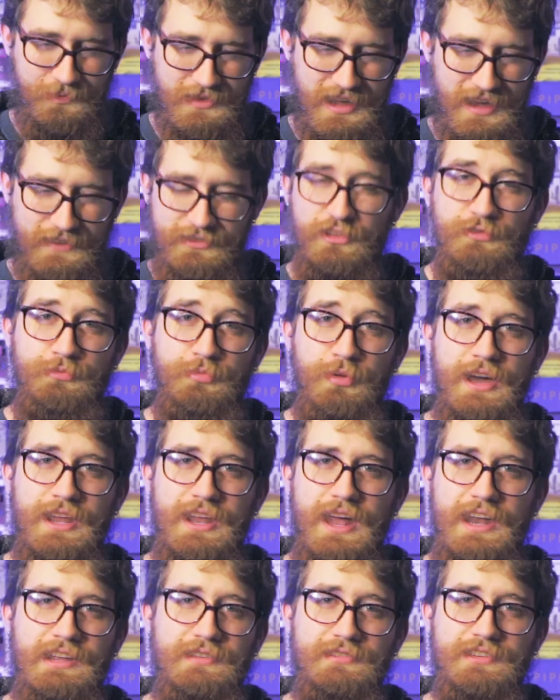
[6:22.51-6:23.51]
If you've played
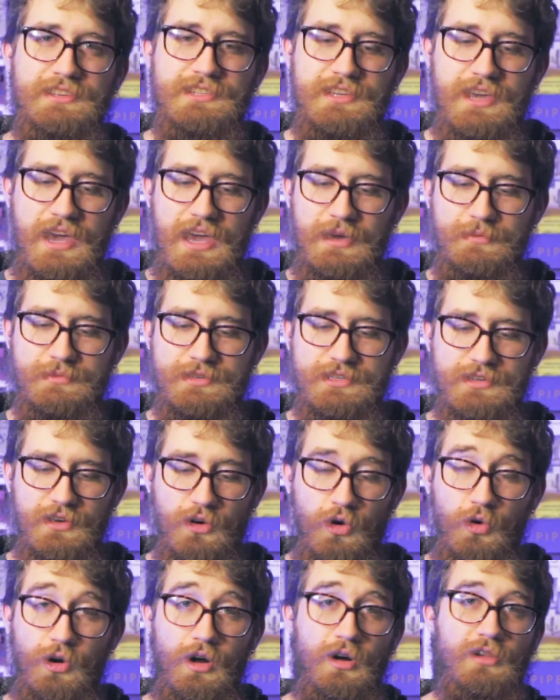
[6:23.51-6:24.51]
any of these games,
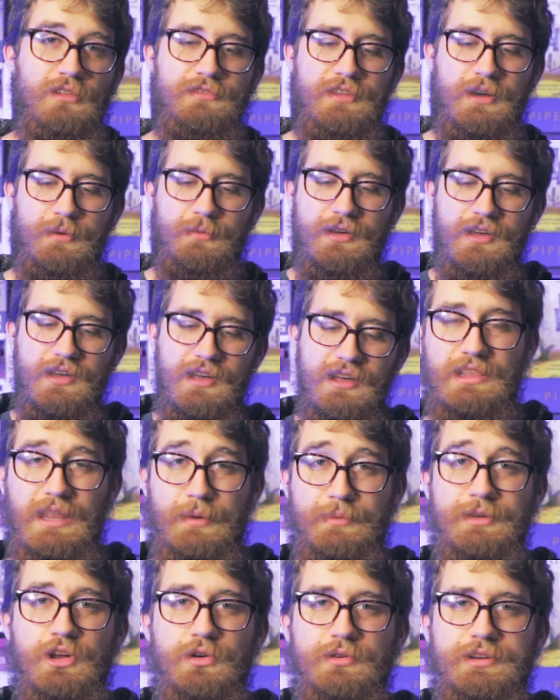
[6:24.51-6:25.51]
or all of them, let
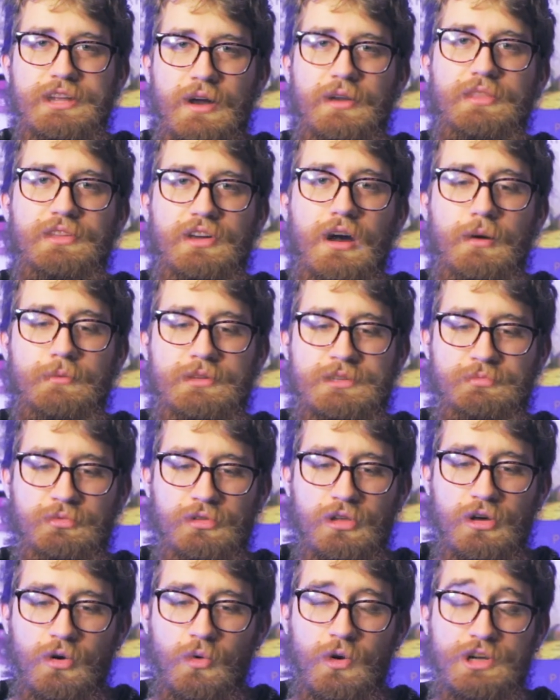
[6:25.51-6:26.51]
me know down in the comments
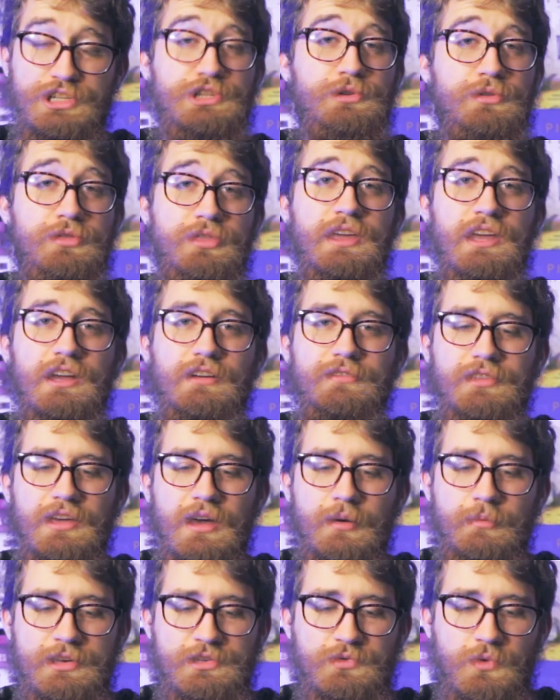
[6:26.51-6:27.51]
below what you think of
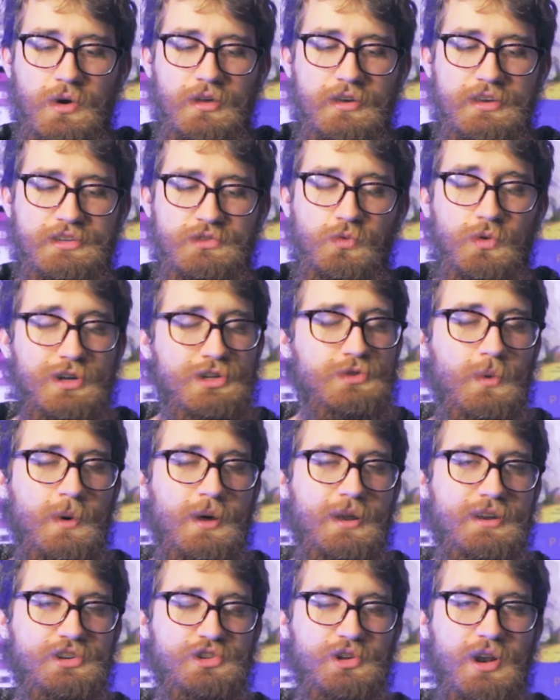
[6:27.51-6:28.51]
them, as well as which
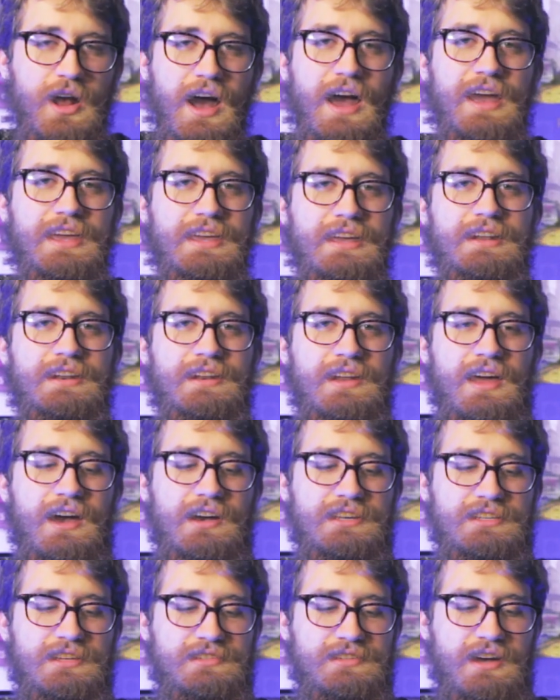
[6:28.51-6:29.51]
one should I get
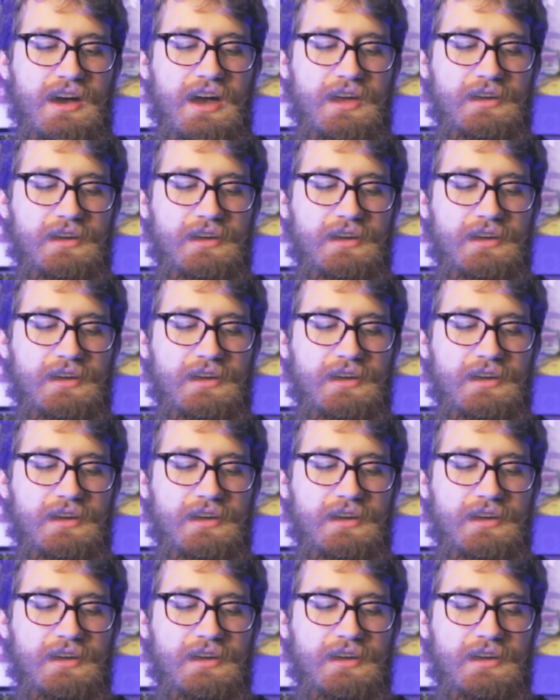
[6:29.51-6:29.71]
next, because